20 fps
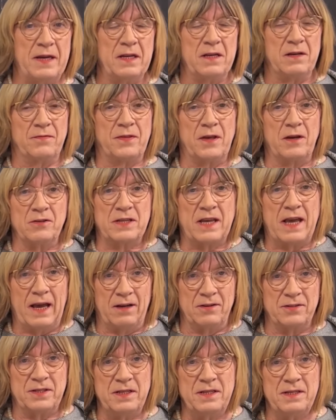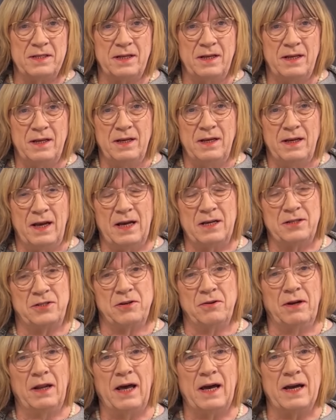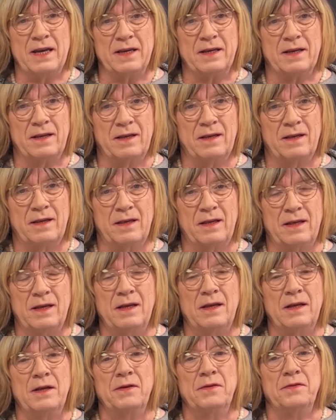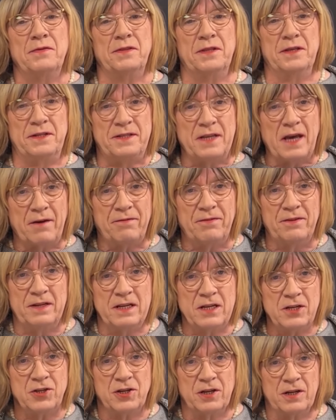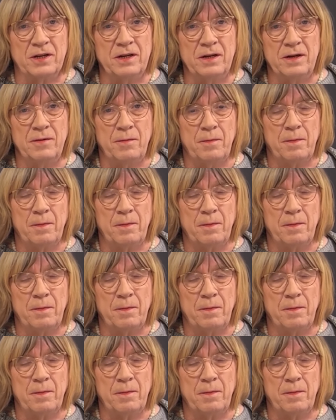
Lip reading: of those houses as you like. The definition